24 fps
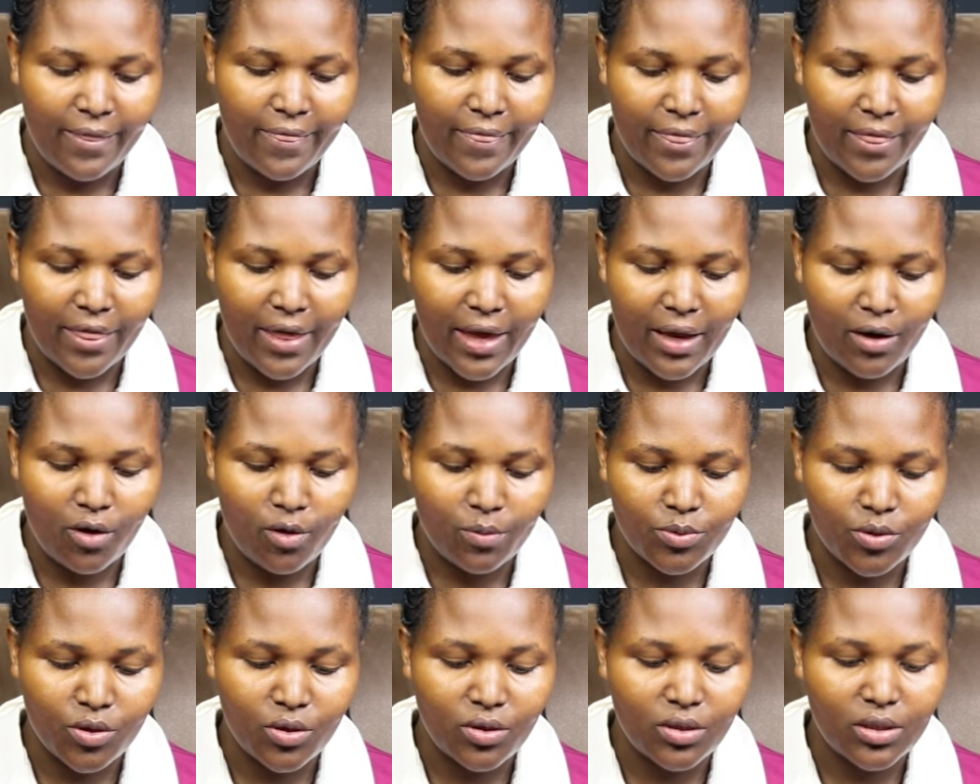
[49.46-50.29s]
Then
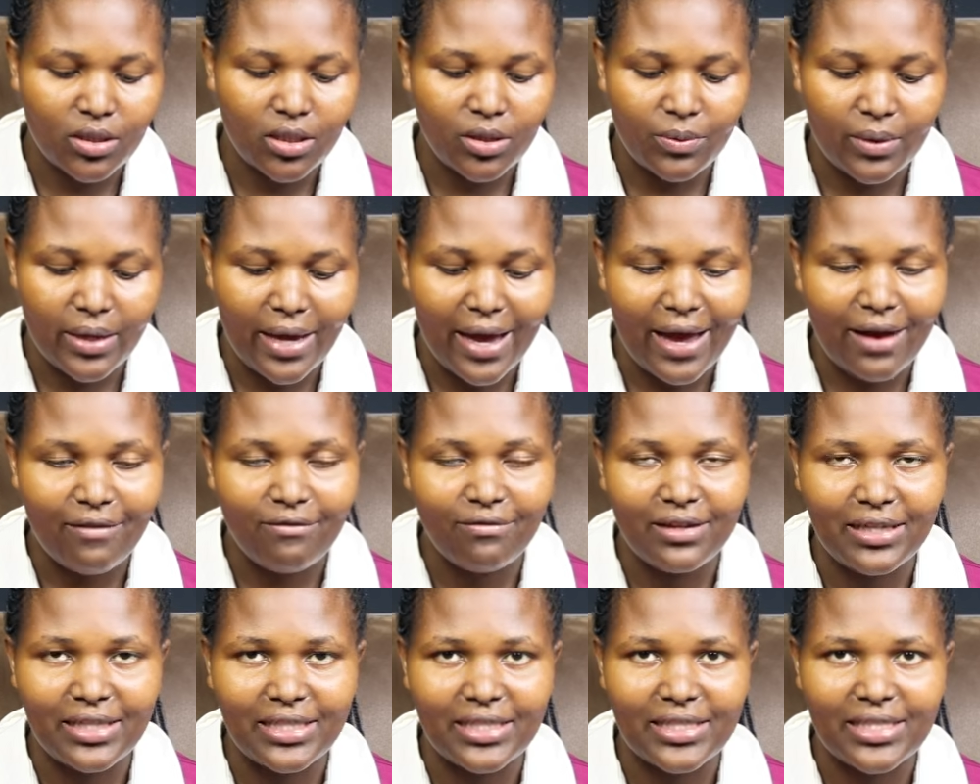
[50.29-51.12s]
option D, we have
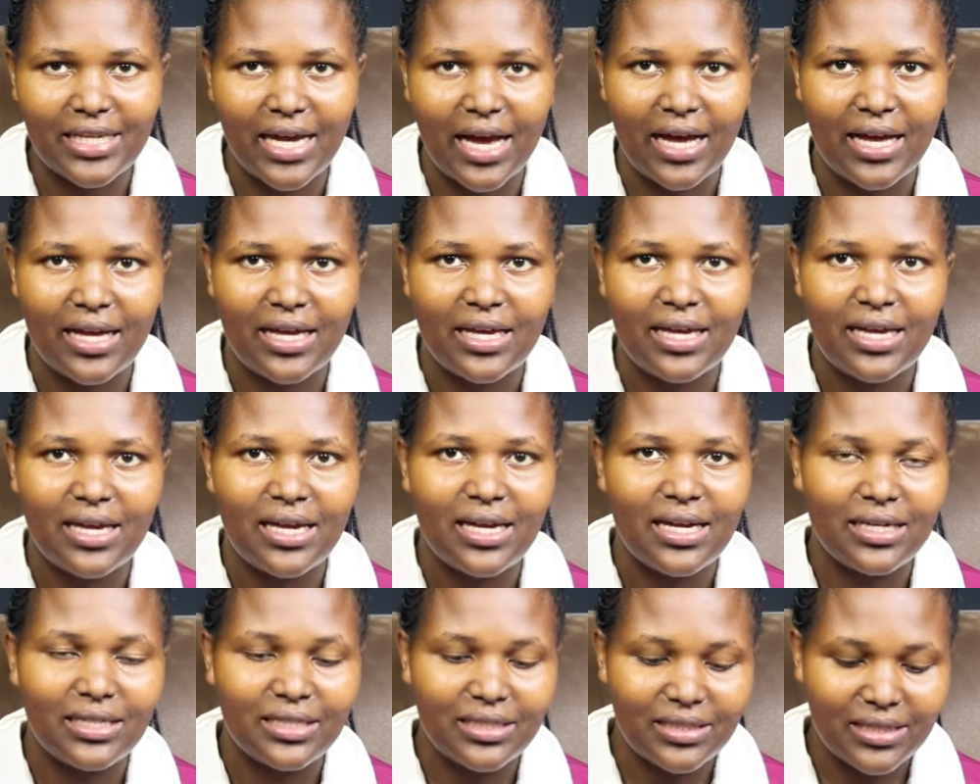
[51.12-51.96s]
liter.
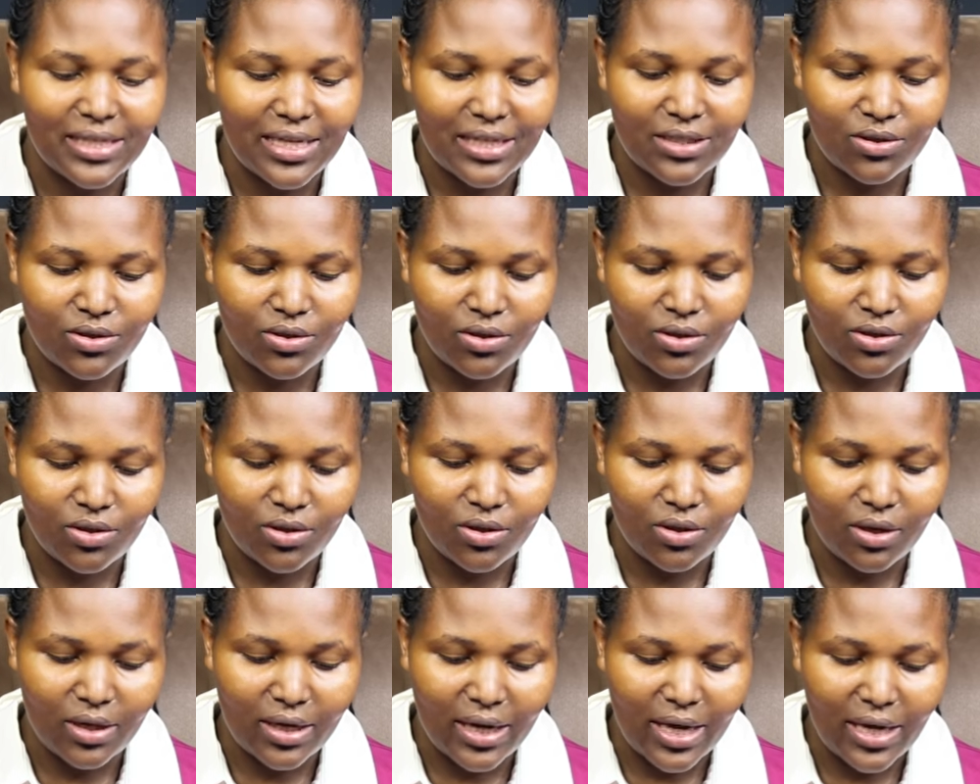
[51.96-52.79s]
Liter is not
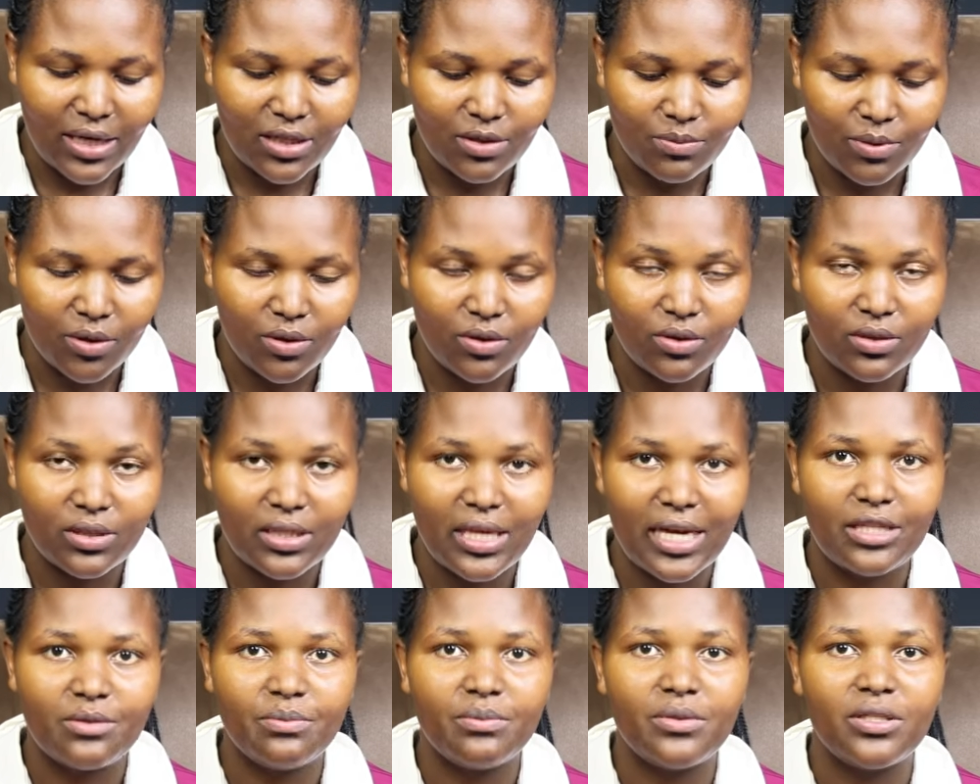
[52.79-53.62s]
correct because
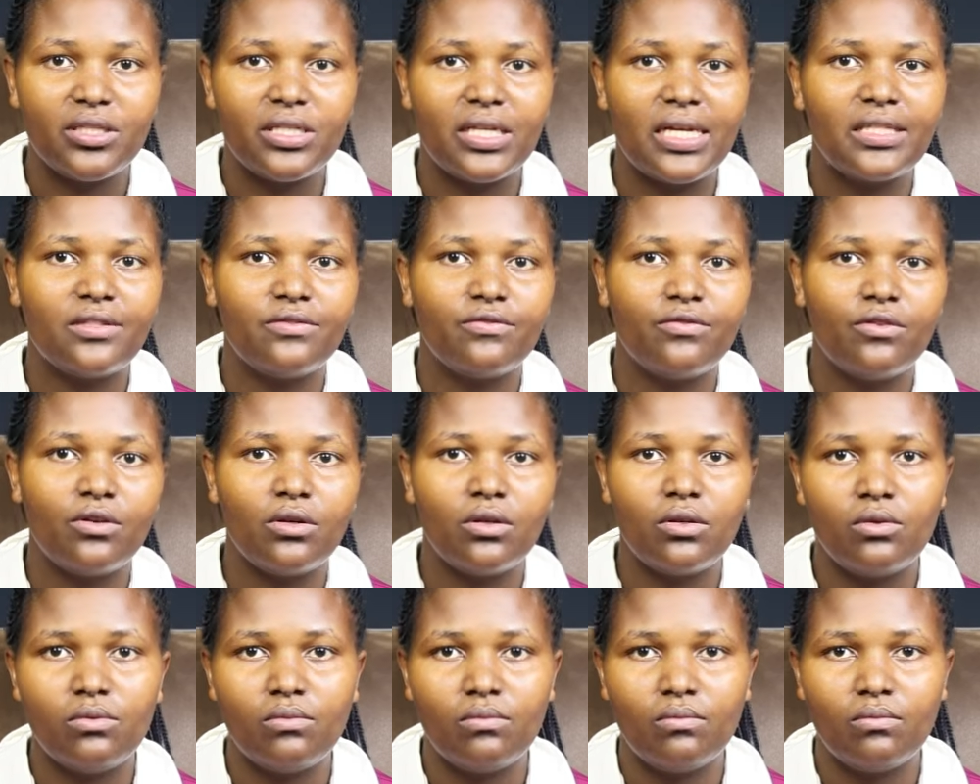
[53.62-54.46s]
that measures
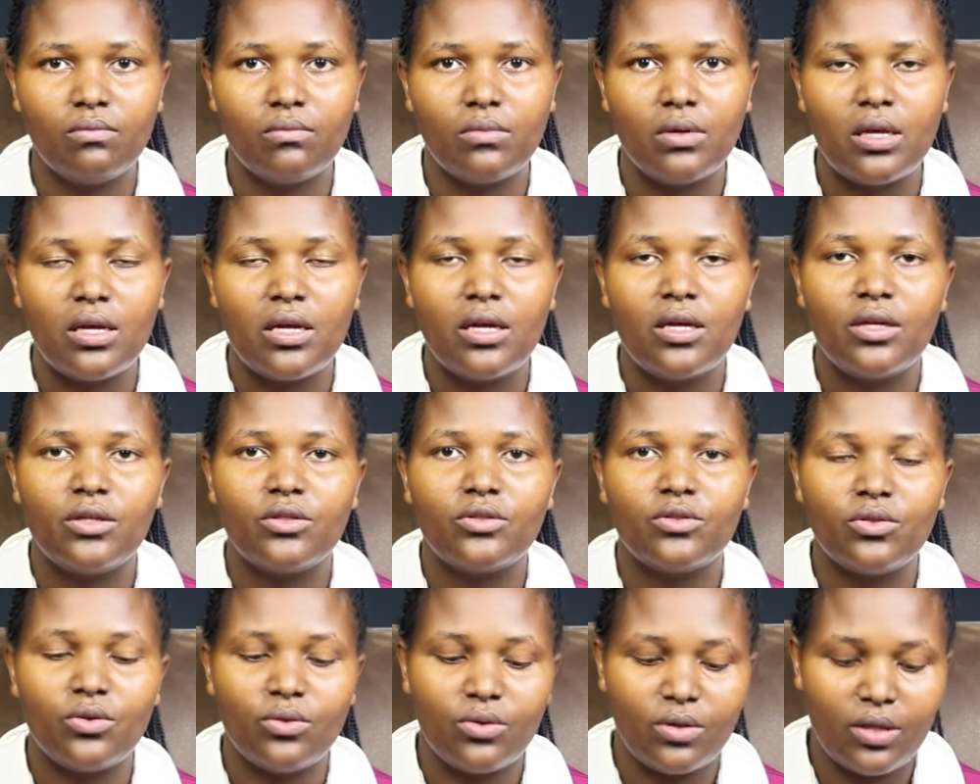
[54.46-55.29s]
volume.
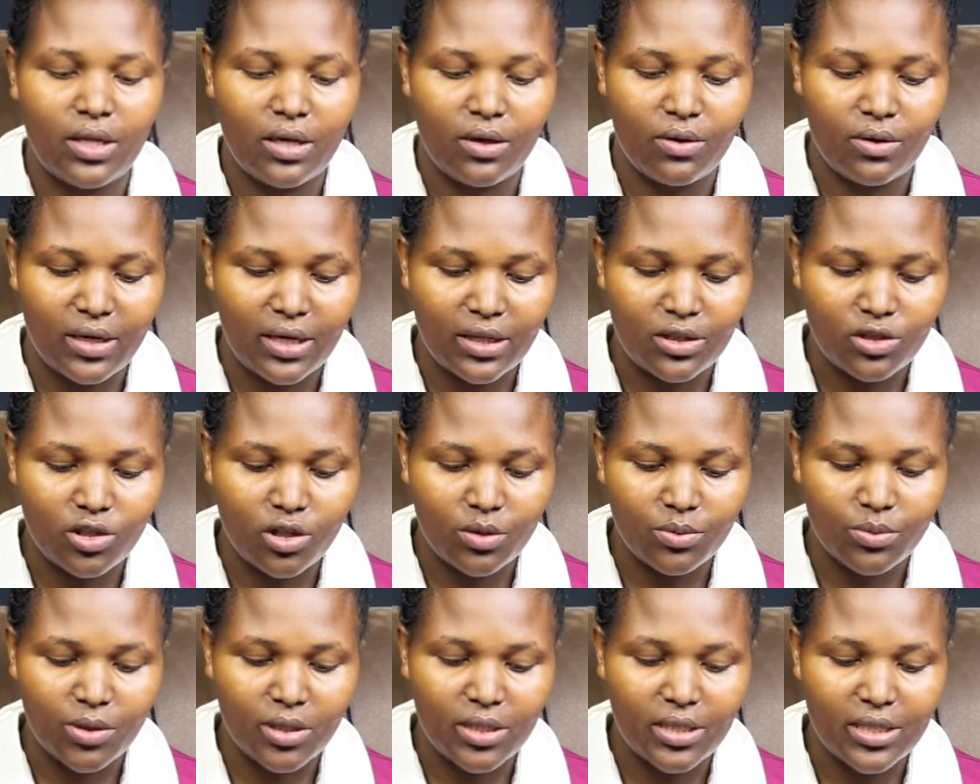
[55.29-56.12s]
So the correct
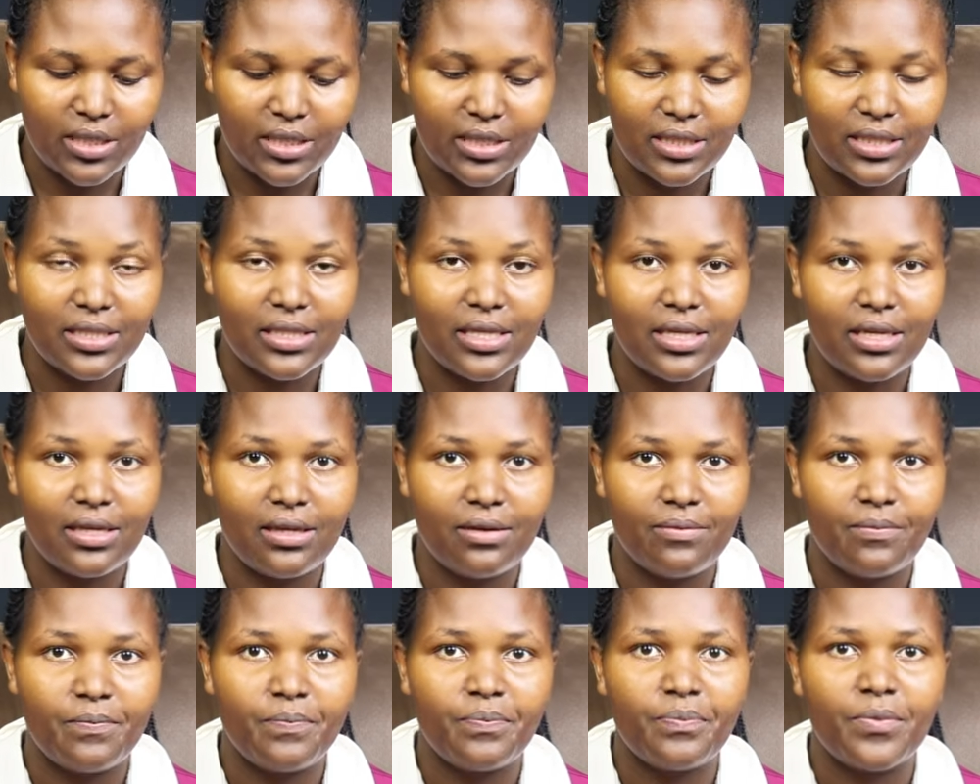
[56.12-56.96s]
option is C,
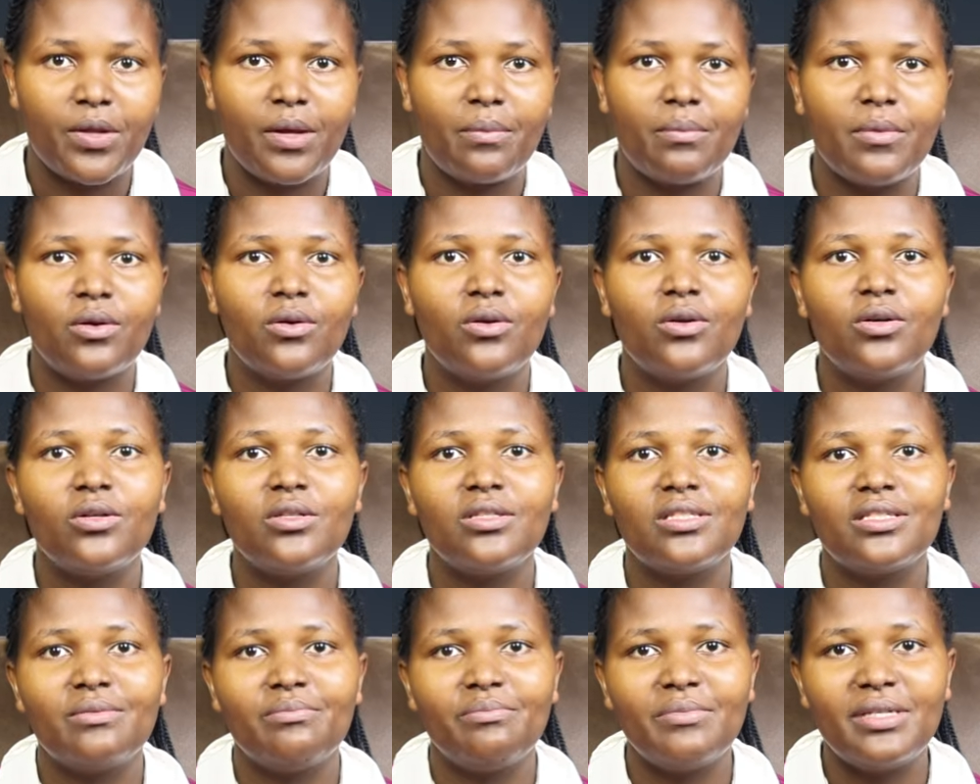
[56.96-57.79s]

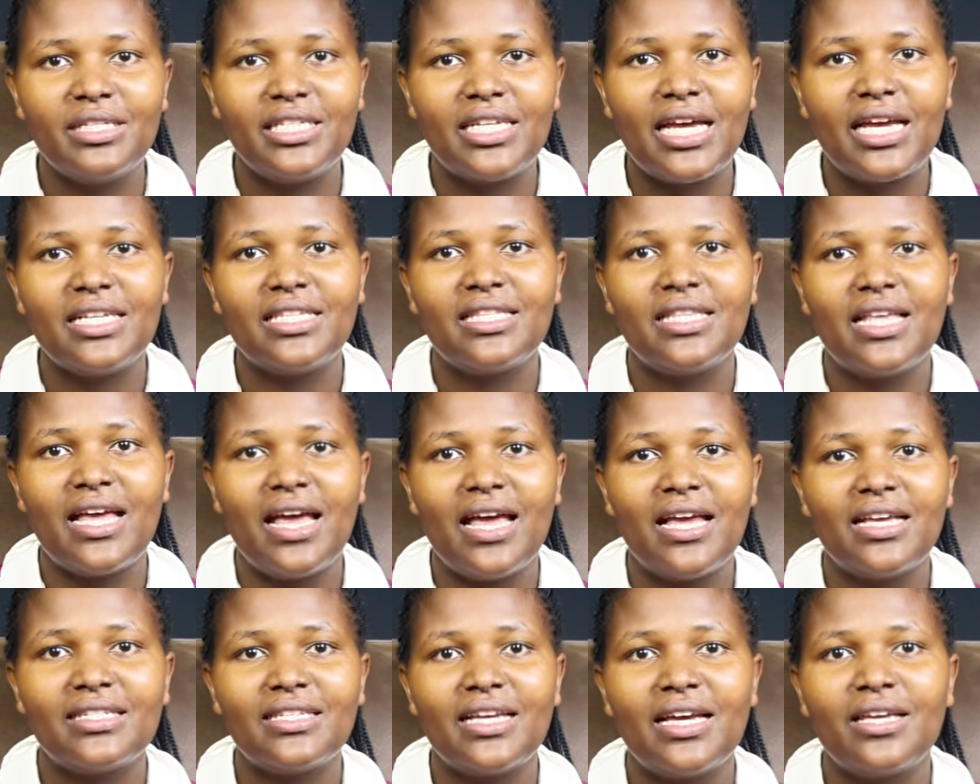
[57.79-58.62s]
because meter is the
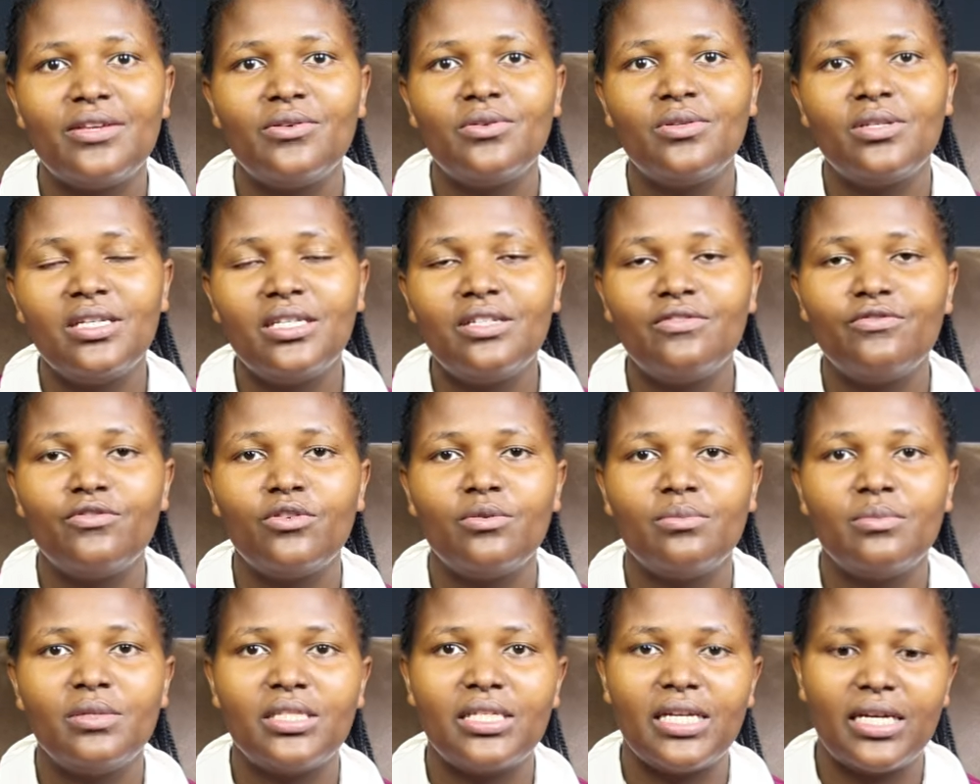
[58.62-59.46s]
SI unit
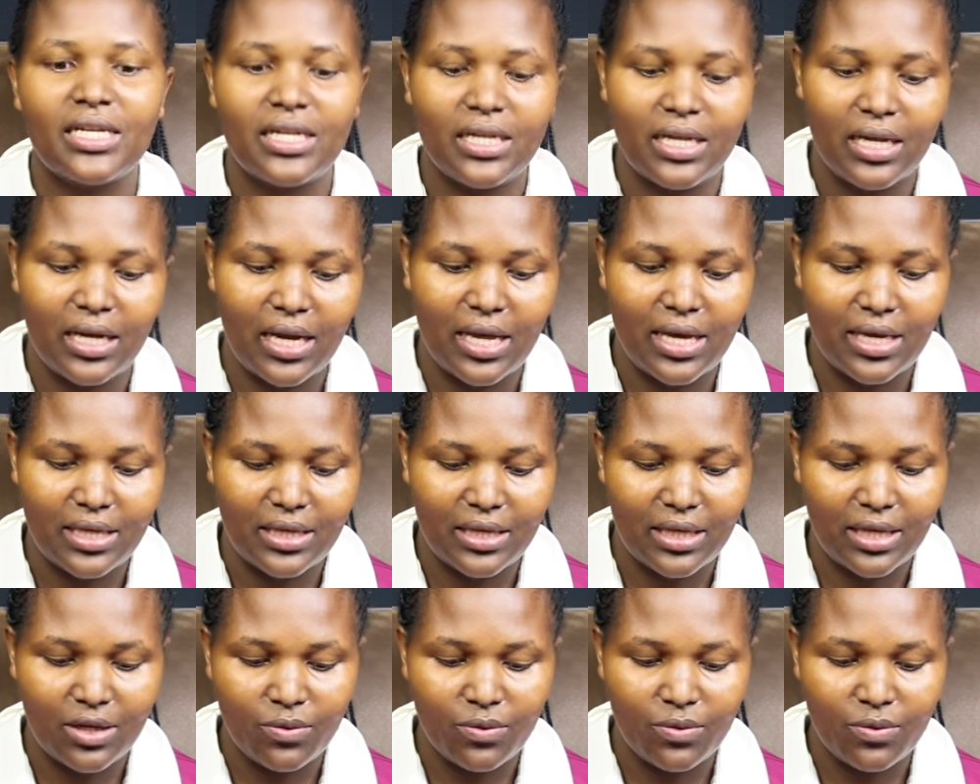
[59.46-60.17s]
for measuring length.